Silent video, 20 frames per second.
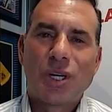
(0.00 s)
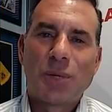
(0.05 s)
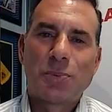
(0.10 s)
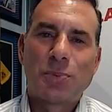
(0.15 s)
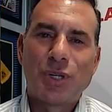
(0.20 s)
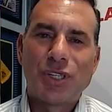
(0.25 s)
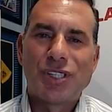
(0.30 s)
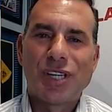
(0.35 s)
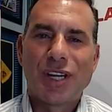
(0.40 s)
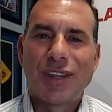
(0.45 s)

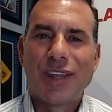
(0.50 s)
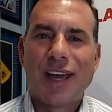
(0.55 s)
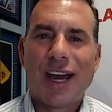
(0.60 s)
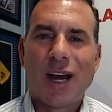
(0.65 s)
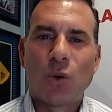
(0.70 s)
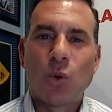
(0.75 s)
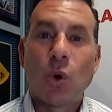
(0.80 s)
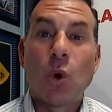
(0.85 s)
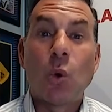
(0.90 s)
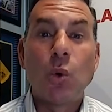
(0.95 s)
Appreciate
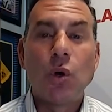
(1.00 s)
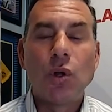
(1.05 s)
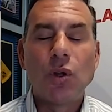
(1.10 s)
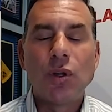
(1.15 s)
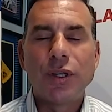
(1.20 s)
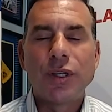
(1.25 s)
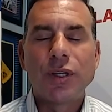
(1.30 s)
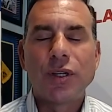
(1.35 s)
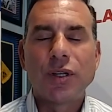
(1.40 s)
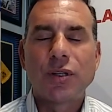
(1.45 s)
that. Well,
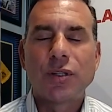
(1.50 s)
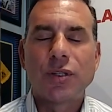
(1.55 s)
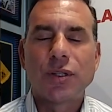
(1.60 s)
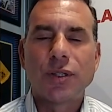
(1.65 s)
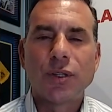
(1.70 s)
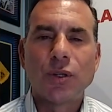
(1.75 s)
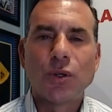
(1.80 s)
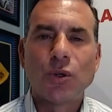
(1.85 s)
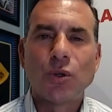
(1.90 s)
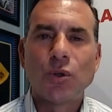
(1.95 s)
we'll
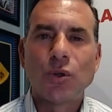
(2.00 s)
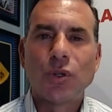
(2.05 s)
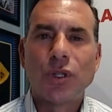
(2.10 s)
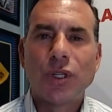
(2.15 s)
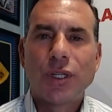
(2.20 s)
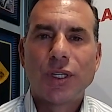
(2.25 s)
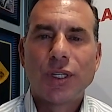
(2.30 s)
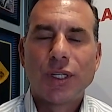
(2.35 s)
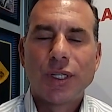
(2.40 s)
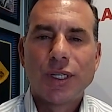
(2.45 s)
include
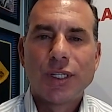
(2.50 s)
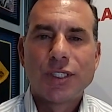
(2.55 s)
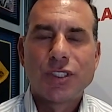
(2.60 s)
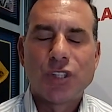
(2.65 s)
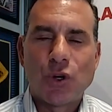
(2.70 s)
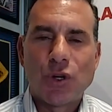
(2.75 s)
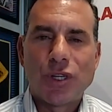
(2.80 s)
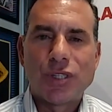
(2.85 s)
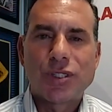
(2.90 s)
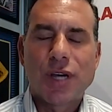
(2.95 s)
Tony's